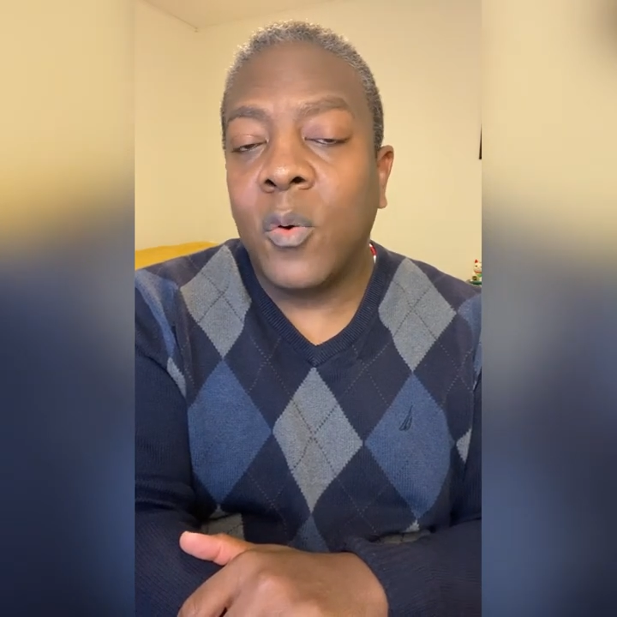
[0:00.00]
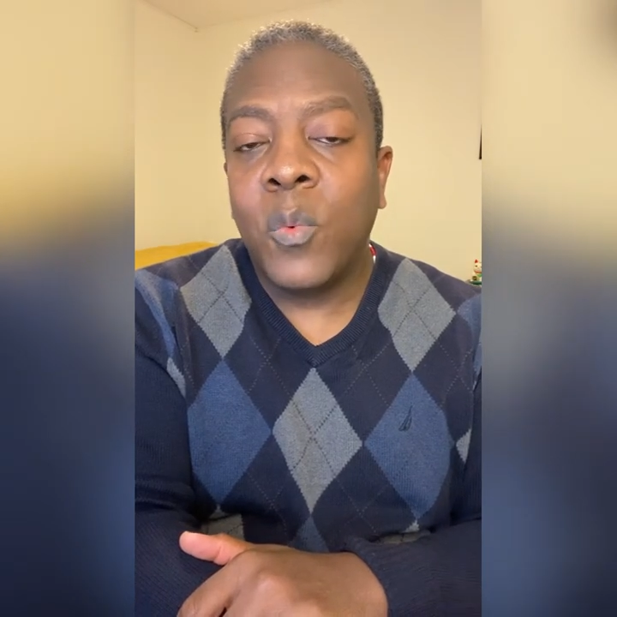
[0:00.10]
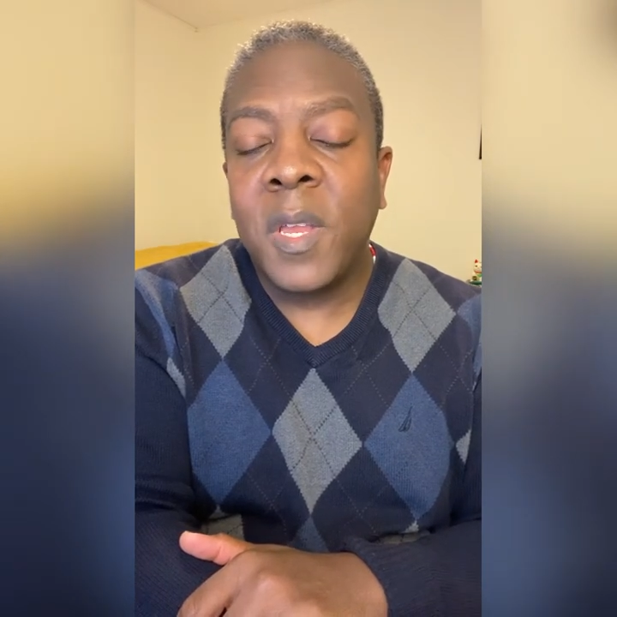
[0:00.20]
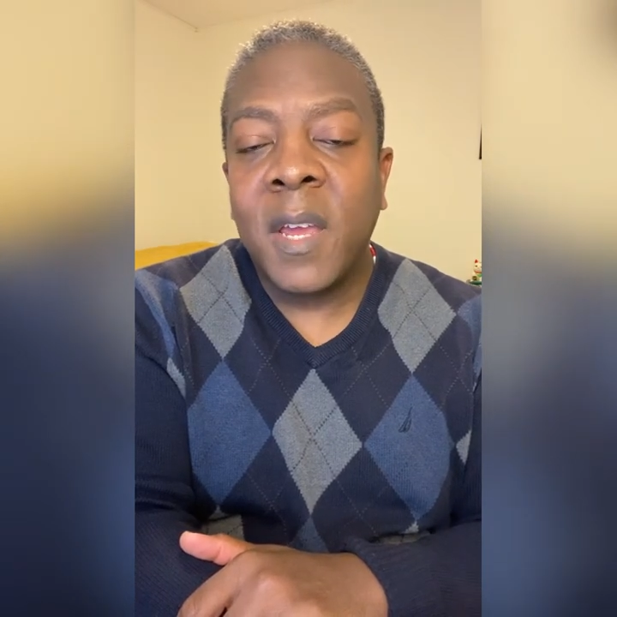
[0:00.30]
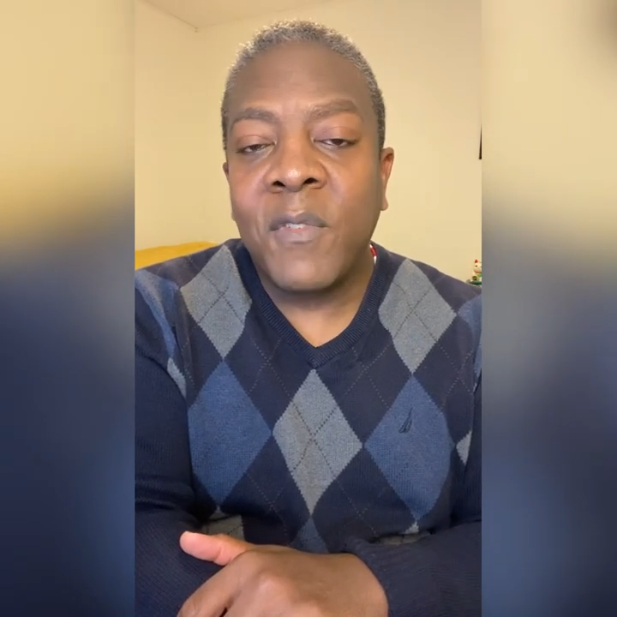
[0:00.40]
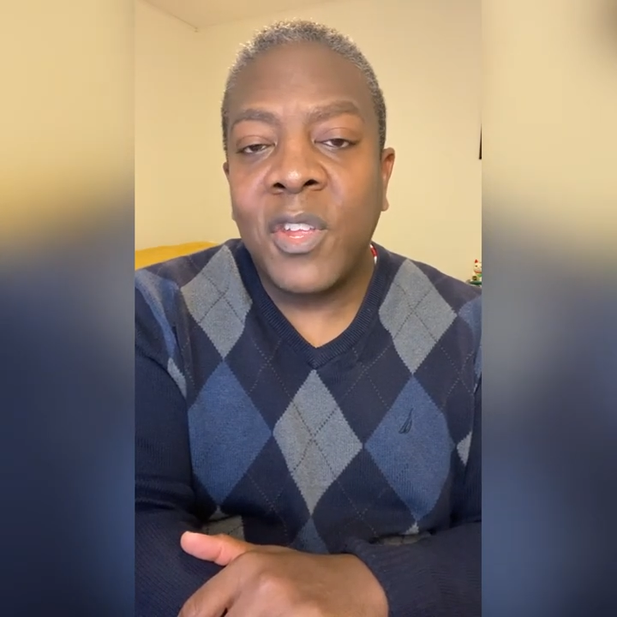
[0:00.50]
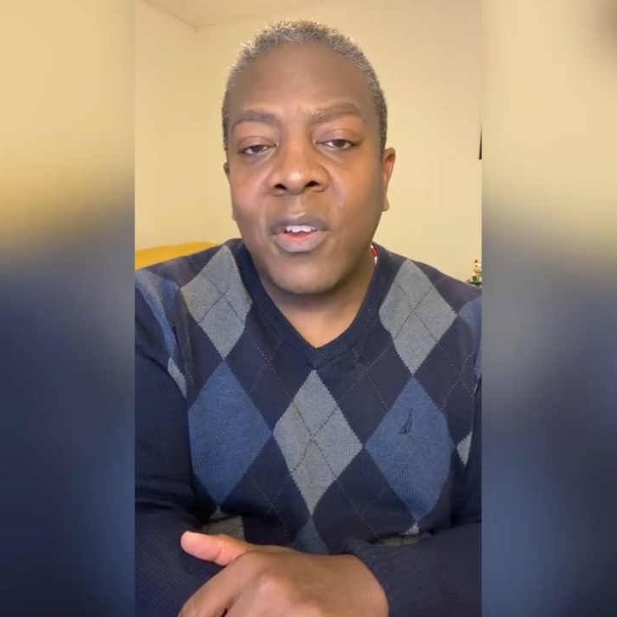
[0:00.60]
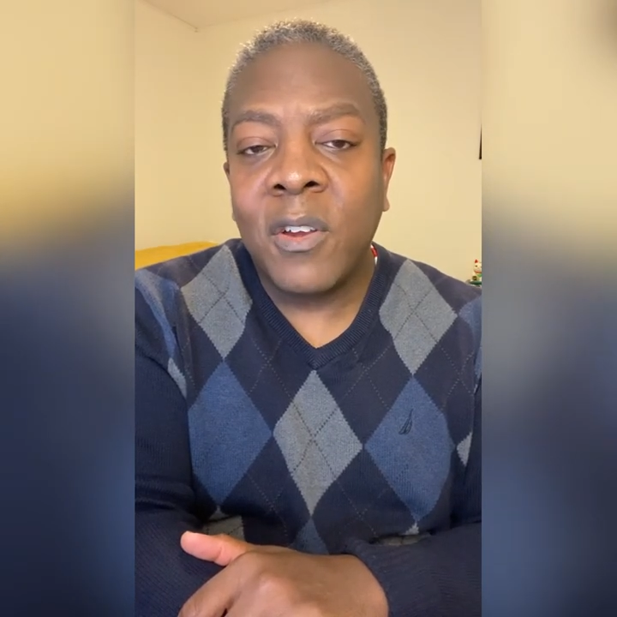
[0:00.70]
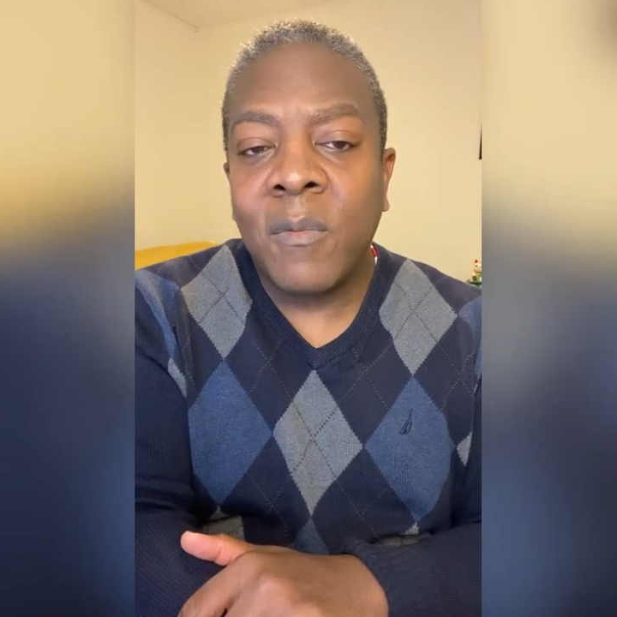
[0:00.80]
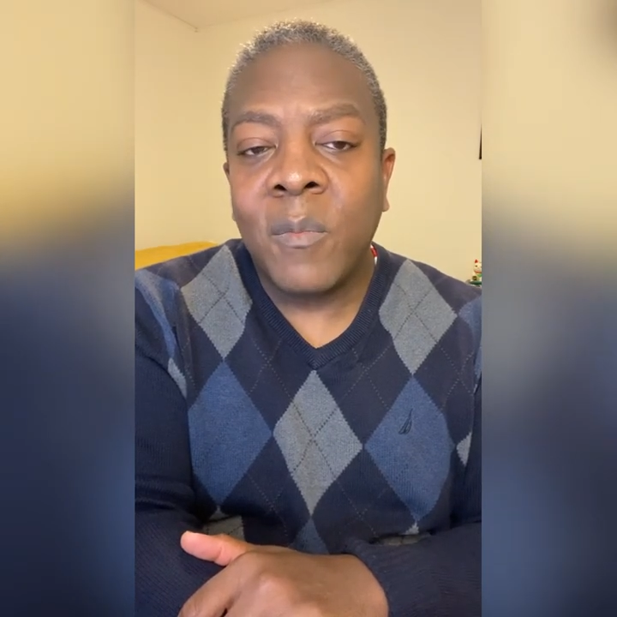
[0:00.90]
whenever
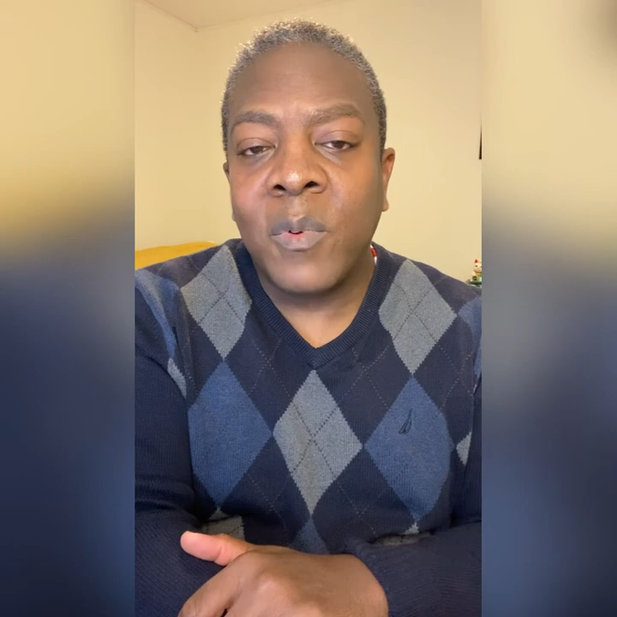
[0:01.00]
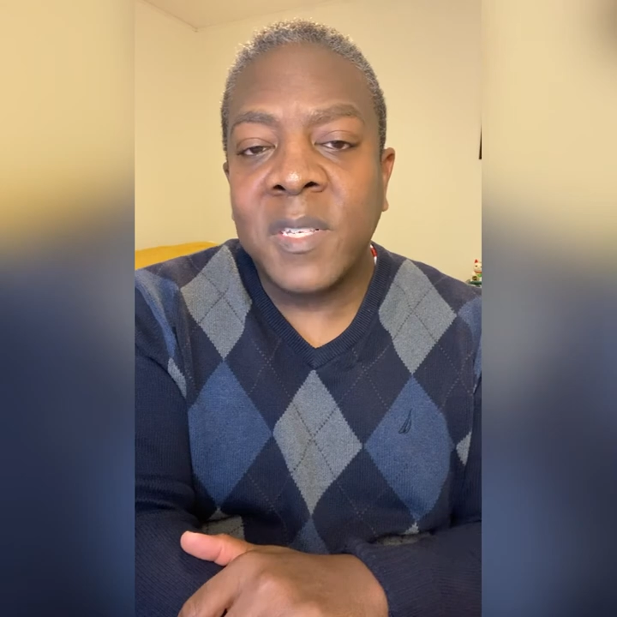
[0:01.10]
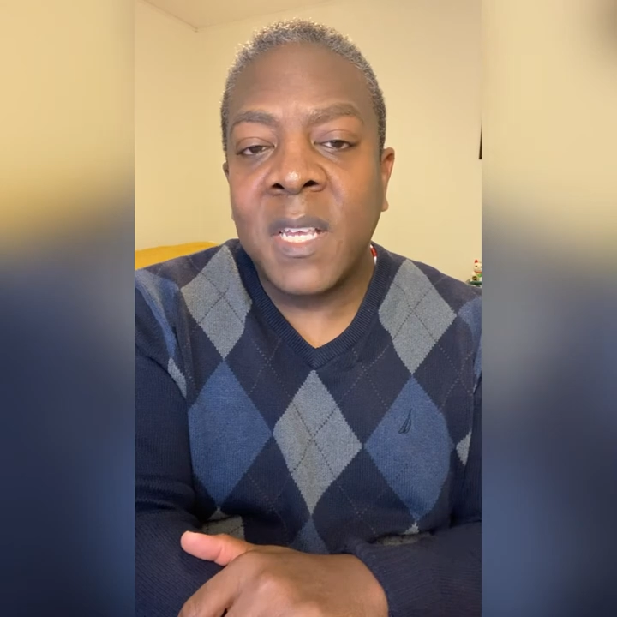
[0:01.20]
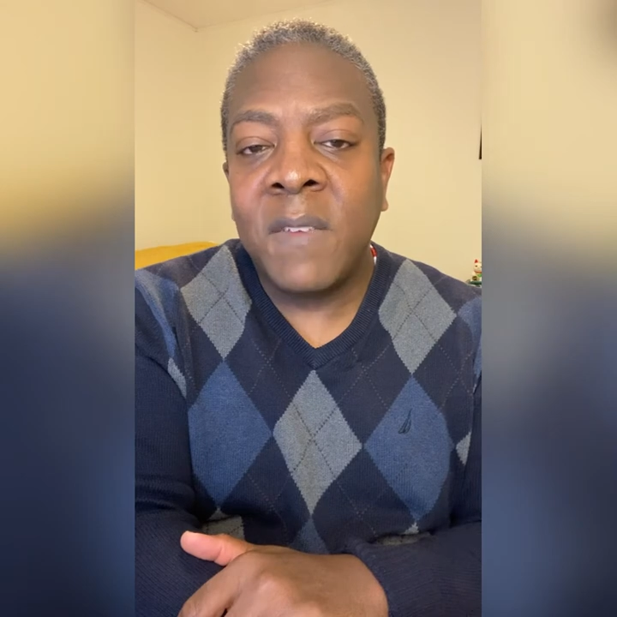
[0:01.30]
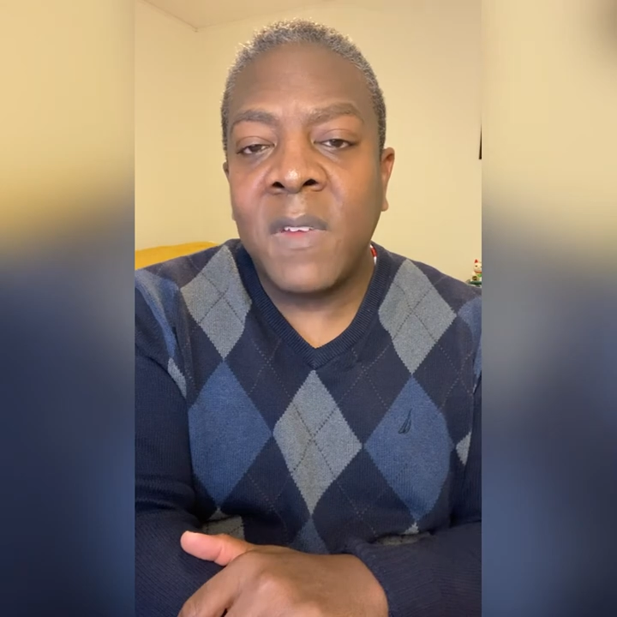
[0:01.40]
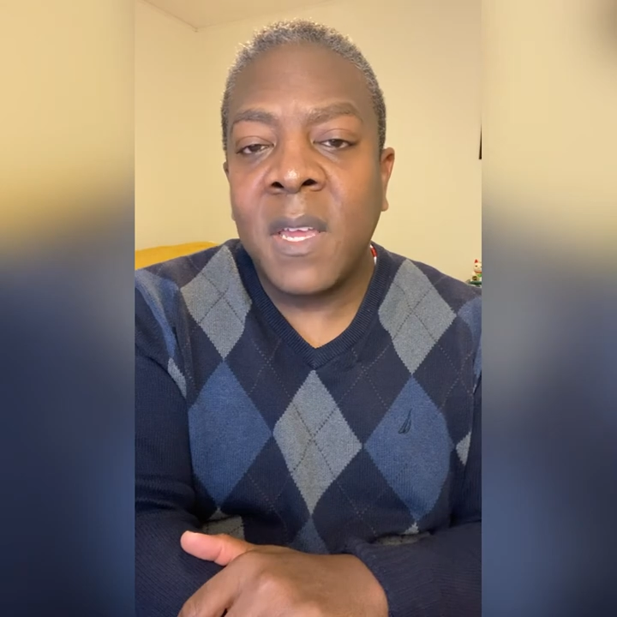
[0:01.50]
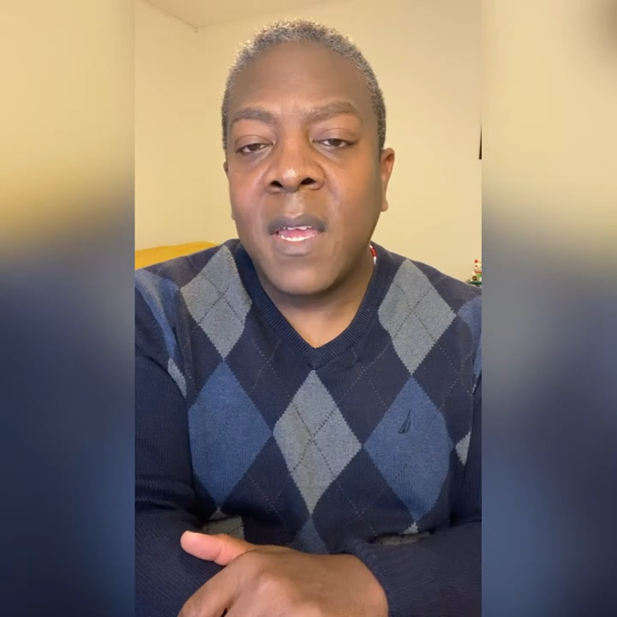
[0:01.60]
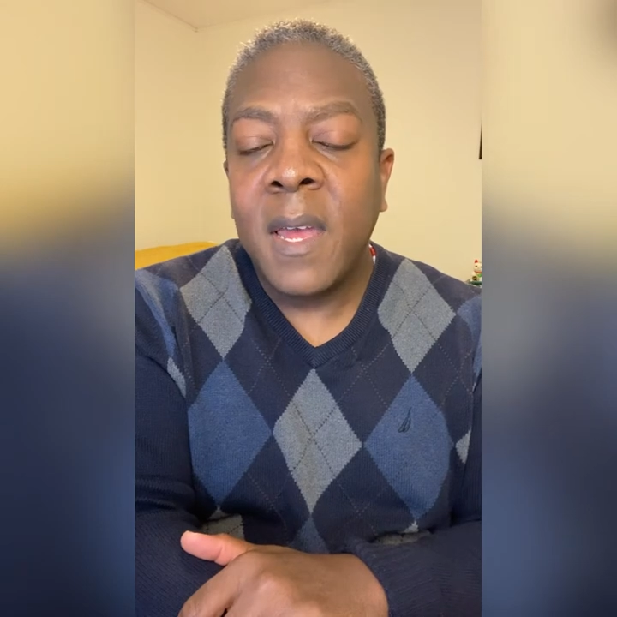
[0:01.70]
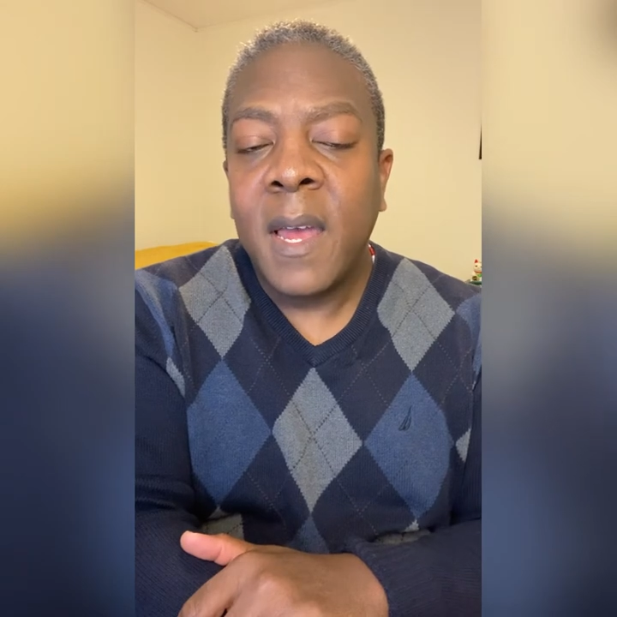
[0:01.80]
you're receiving